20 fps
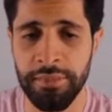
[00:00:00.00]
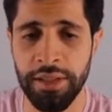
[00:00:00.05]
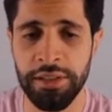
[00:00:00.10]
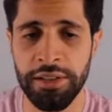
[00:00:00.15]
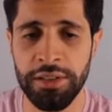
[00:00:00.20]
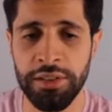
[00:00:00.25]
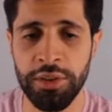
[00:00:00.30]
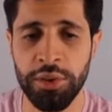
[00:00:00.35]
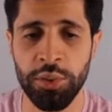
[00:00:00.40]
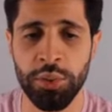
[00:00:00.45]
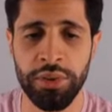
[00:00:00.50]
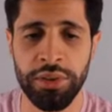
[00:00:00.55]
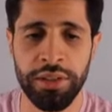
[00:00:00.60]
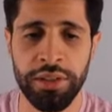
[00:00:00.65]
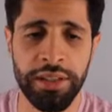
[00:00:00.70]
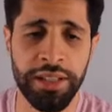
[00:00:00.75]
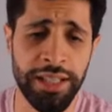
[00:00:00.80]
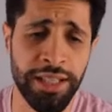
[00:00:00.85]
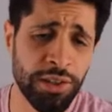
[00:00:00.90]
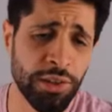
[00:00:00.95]
you
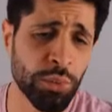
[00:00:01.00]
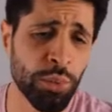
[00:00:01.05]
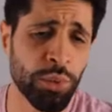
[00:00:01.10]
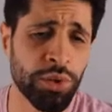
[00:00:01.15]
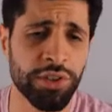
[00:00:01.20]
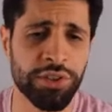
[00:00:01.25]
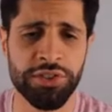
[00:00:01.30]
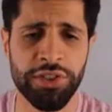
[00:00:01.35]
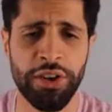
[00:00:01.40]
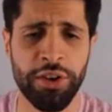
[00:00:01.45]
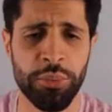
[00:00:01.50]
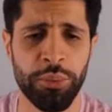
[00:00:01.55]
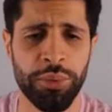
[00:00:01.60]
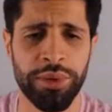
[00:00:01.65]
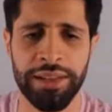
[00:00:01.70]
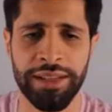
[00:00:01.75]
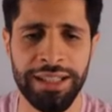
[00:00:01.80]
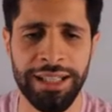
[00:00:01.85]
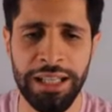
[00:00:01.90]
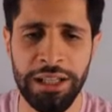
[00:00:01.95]
either want to start
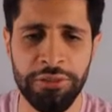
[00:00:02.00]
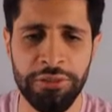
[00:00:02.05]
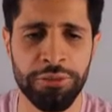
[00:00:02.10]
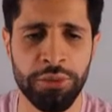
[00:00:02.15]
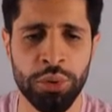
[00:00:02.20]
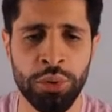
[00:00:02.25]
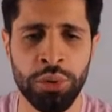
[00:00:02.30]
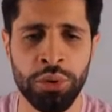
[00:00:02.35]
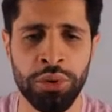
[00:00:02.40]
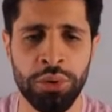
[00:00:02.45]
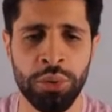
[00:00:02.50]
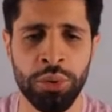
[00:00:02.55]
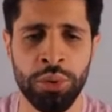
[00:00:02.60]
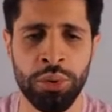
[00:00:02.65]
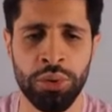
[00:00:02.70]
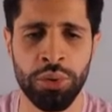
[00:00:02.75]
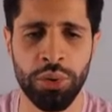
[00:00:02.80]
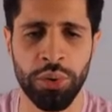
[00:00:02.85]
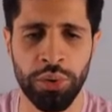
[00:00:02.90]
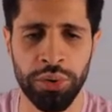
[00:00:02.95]
with e4
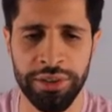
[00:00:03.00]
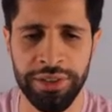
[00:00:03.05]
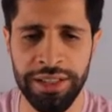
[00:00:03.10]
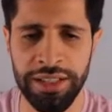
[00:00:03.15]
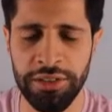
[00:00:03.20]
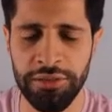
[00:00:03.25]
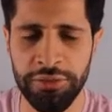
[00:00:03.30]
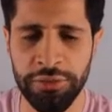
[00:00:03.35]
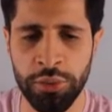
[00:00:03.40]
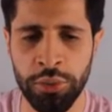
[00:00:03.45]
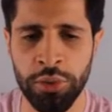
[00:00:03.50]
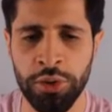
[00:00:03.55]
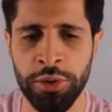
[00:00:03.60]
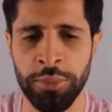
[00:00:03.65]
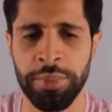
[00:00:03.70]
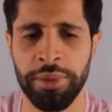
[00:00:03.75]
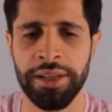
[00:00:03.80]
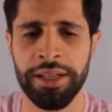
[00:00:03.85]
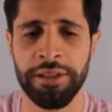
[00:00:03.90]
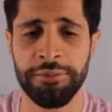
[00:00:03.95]
or d4,
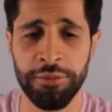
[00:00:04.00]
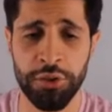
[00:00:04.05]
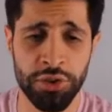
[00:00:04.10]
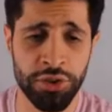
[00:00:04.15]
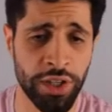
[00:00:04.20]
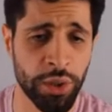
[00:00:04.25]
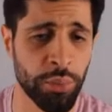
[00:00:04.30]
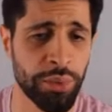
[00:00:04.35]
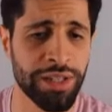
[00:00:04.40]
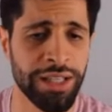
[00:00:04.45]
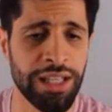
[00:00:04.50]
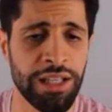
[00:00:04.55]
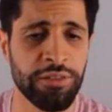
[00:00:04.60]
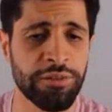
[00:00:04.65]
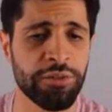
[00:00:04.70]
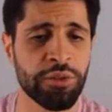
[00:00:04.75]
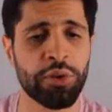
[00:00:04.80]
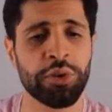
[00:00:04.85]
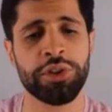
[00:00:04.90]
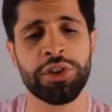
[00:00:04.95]
but if you start with
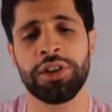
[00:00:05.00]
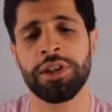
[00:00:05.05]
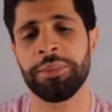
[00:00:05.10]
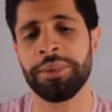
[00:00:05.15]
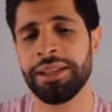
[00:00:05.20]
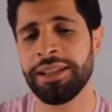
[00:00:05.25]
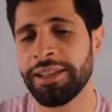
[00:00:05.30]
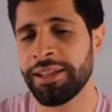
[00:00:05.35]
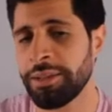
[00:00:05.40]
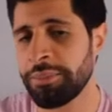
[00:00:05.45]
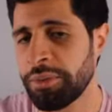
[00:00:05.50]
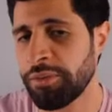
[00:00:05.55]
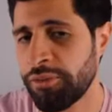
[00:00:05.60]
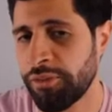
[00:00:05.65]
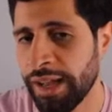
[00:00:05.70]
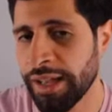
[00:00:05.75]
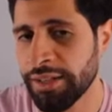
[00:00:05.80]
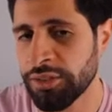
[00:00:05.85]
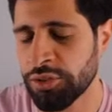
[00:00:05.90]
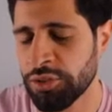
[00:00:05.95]
e4, you're going to be a little bit
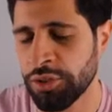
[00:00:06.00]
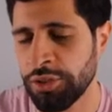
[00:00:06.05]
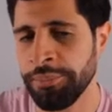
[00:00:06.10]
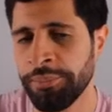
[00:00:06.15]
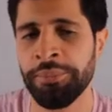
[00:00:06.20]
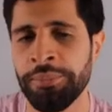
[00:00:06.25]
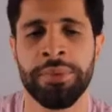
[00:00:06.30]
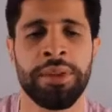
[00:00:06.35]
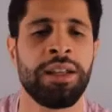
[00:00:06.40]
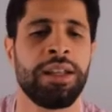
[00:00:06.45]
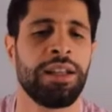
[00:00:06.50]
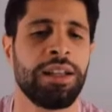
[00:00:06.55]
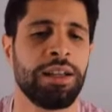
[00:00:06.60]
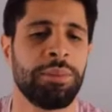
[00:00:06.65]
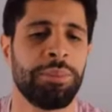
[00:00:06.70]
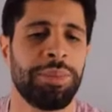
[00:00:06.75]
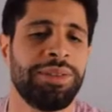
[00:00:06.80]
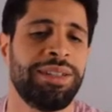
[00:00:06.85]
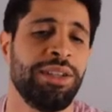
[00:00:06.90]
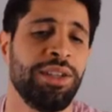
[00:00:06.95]
faster.
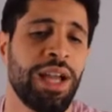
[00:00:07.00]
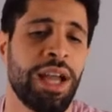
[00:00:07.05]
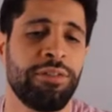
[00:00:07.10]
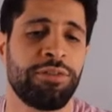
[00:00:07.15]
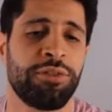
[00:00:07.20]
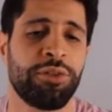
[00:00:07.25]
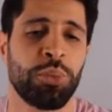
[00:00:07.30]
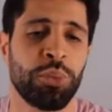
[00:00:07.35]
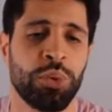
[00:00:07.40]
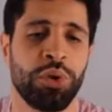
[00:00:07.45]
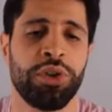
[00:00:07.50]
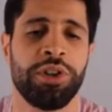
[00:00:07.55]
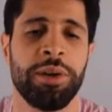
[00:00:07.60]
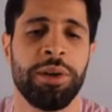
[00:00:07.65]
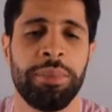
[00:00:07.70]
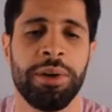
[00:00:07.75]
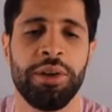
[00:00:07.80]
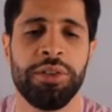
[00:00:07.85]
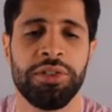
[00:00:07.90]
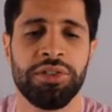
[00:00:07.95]
But then you have to worry
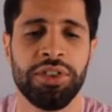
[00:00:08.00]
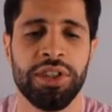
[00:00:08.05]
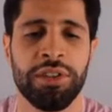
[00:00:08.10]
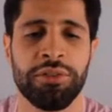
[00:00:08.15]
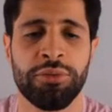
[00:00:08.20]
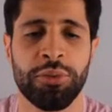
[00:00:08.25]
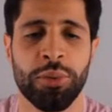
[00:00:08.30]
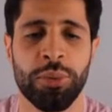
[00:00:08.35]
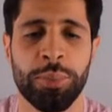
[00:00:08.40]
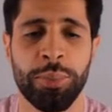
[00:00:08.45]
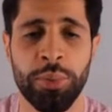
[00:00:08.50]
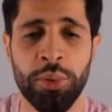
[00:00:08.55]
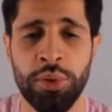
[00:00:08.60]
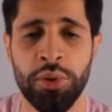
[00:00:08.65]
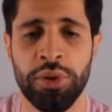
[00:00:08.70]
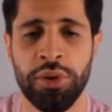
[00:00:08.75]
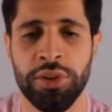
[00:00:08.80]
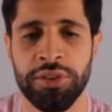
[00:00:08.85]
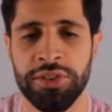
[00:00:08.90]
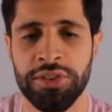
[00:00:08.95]
about this e4
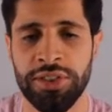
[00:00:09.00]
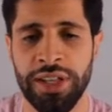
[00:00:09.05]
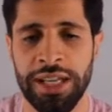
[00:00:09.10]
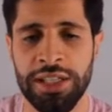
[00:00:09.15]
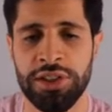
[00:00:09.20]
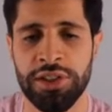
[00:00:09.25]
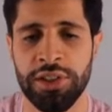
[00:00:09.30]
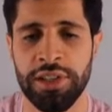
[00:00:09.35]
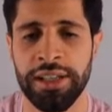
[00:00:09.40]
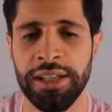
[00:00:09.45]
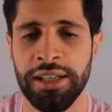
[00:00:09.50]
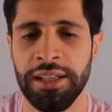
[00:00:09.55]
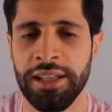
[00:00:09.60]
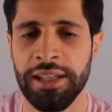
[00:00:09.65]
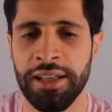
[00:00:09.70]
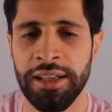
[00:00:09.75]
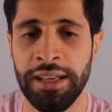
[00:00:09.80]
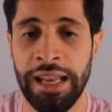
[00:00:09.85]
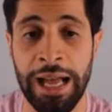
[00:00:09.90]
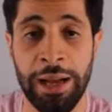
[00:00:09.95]
pawn because it's actually
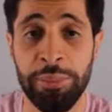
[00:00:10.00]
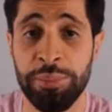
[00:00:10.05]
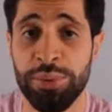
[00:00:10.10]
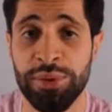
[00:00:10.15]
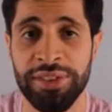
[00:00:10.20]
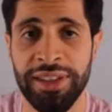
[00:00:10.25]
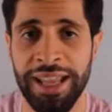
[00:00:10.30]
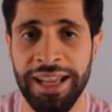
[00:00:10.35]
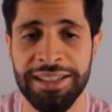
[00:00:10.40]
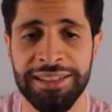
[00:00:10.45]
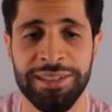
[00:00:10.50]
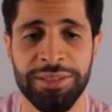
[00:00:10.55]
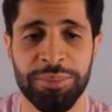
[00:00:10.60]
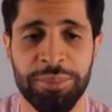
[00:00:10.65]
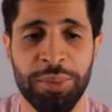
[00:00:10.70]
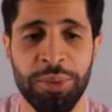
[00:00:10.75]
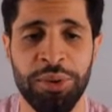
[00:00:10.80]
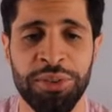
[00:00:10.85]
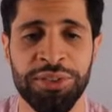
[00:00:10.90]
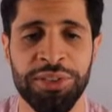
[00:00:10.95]
an unprotected
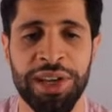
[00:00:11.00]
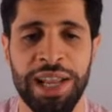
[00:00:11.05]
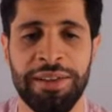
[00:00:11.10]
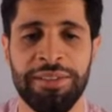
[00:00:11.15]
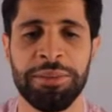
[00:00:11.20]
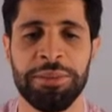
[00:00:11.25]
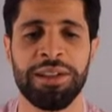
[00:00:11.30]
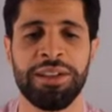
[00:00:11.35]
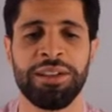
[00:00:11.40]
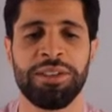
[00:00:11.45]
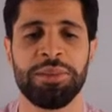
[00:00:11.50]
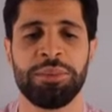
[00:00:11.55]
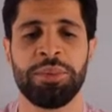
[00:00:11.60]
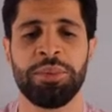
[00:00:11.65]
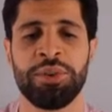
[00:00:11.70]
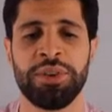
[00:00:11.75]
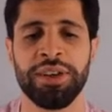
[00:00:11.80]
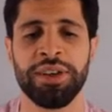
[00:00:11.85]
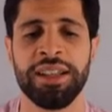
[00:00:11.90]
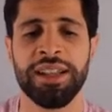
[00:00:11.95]
pawn that you have in the middle of the
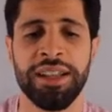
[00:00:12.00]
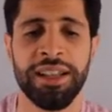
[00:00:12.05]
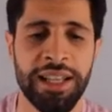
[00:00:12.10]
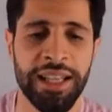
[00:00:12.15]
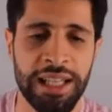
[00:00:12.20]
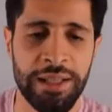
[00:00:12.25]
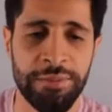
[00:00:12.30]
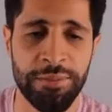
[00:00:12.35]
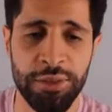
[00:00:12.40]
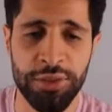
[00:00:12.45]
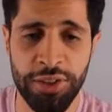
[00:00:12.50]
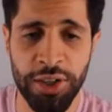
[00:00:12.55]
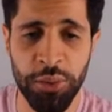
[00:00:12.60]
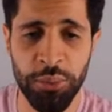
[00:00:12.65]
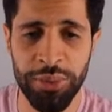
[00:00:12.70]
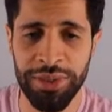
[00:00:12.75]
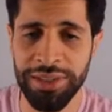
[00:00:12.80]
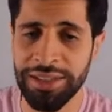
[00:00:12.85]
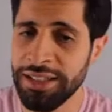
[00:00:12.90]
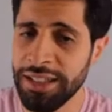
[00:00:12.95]
board. If you start
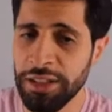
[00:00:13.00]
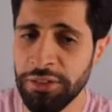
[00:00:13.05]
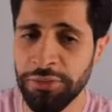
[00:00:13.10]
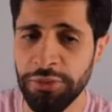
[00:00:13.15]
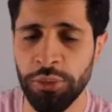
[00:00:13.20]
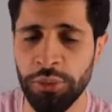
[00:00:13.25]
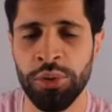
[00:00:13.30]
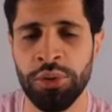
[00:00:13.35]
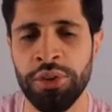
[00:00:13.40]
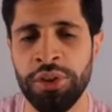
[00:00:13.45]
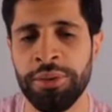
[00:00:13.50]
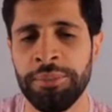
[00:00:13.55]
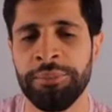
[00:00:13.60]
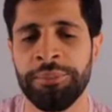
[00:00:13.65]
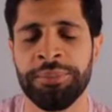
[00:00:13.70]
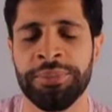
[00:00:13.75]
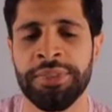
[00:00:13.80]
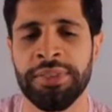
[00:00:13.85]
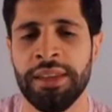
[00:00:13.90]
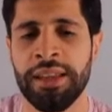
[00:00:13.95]
with d4,
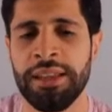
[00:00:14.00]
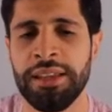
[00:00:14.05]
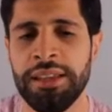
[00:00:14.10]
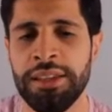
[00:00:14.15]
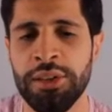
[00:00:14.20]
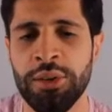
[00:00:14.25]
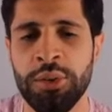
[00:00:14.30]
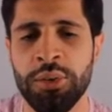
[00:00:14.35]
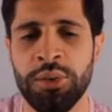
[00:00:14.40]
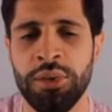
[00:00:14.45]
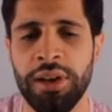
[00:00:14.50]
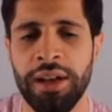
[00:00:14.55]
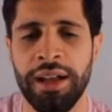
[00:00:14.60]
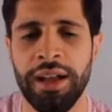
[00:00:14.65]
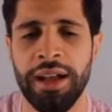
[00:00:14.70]
you